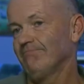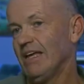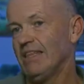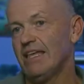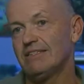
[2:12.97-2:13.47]

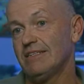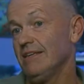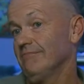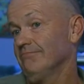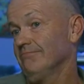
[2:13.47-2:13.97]
And that's
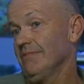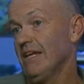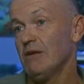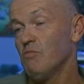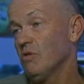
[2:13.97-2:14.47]
it
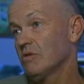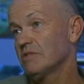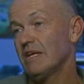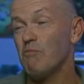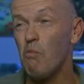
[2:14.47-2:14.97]
and it works.
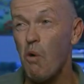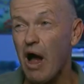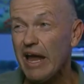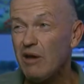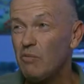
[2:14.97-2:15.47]
And
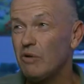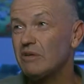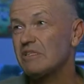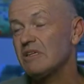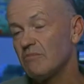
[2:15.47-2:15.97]
why it
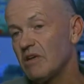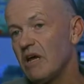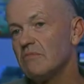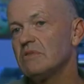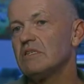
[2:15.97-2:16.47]
works
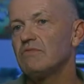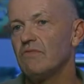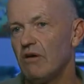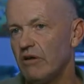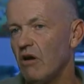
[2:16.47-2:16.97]
sometimes is
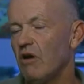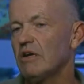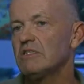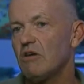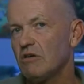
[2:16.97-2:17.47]
very hard.
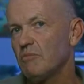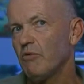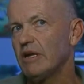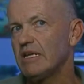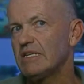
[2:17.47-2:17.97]
It's hard to
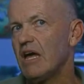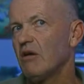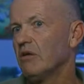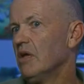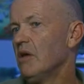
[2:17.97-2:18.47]
break it
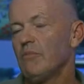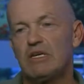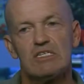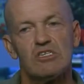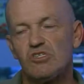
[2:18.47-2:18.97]
down
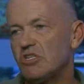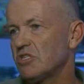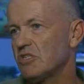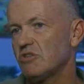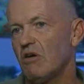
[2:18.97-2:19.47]
because it's just
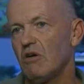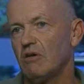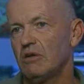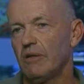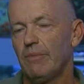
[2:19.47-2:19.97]
as
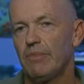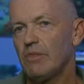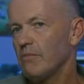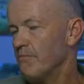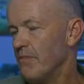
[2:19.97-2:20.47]
hard
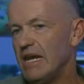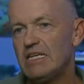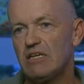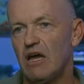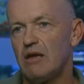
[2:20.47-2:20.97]
many
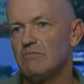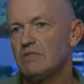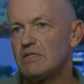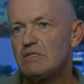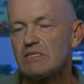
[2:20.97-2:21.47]
times
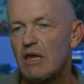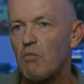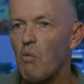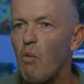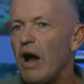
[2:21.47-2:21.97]
to say,
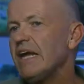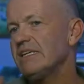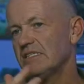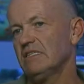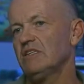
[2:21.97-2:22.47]
well, why
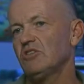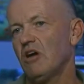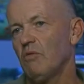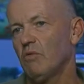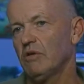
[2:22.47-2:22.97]
isn't this
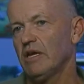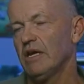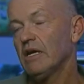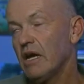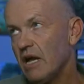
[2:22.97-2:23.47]
shot working?
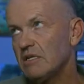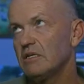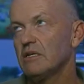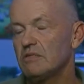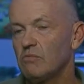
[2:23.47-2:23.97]
Gosh,
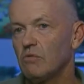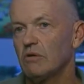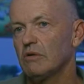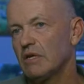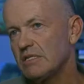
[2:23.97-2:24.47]
it doesn't work.
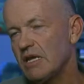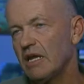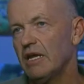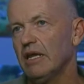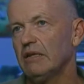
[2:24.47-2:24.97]
Let's cut
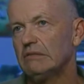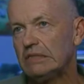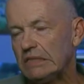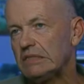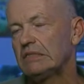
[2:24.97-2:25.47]
it in.
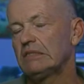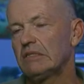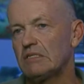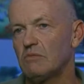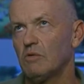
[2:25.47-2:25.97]
Ah, still
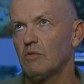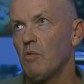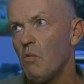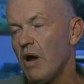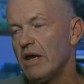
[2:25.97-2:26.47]
doesn't work.
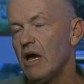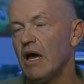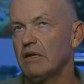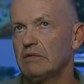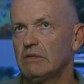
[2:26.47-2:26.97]
Well, why not?